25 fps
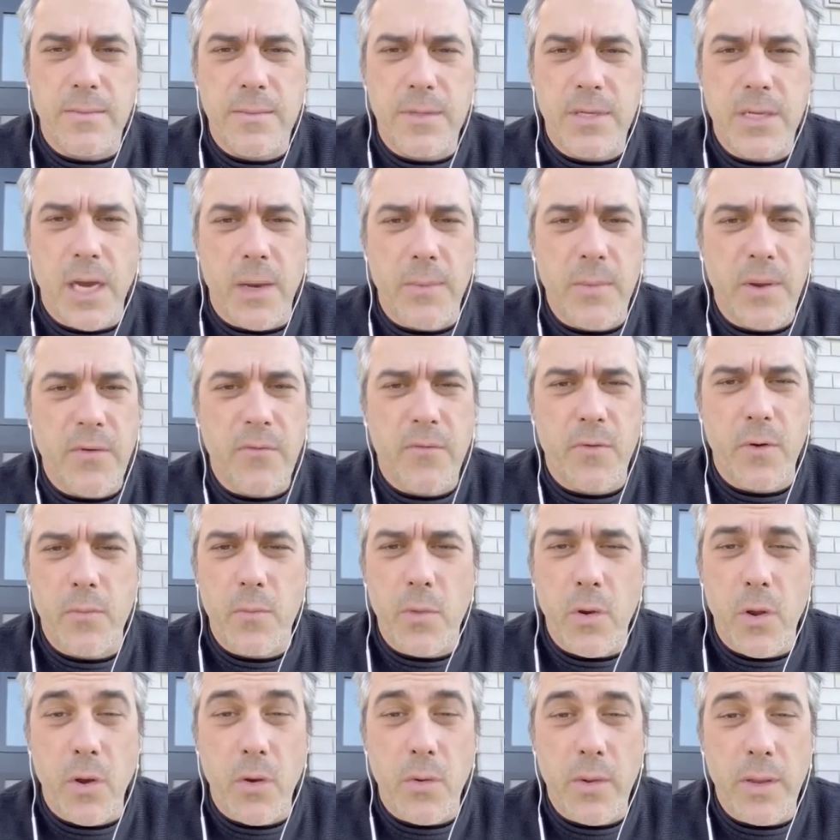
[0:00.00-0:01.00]
coming from
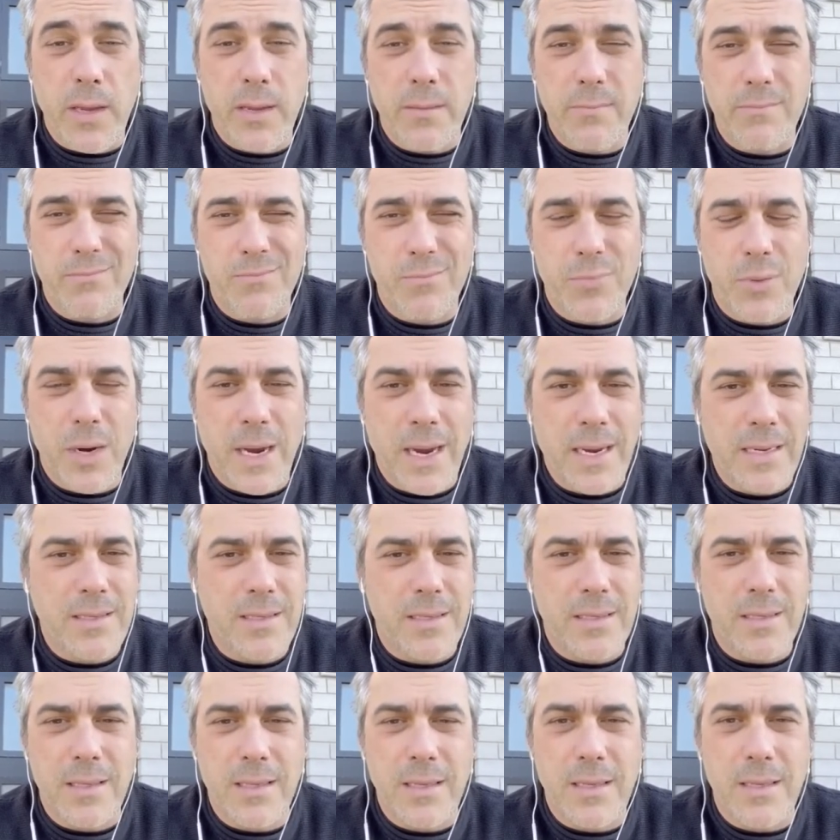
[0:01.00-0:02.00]
knowing
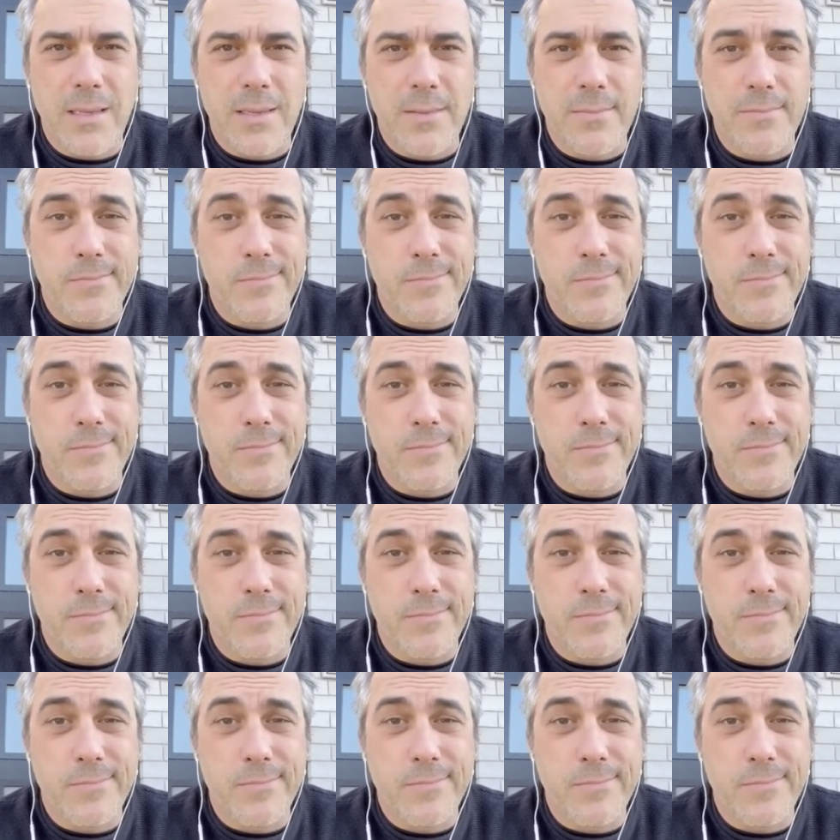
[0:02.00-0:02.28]
practically